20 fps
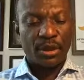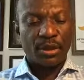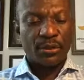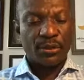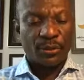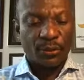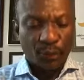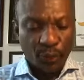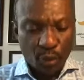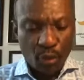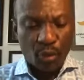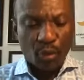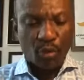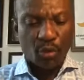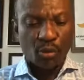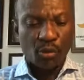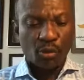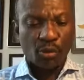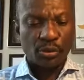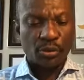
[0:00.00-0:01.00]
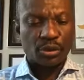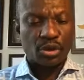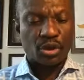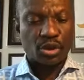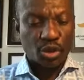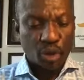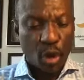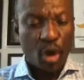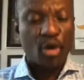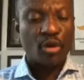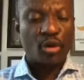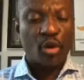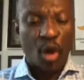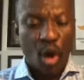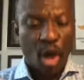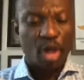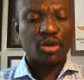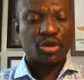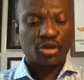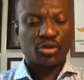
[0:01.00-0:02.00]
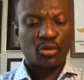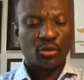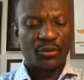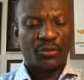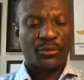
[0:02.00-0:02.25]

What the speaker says: so also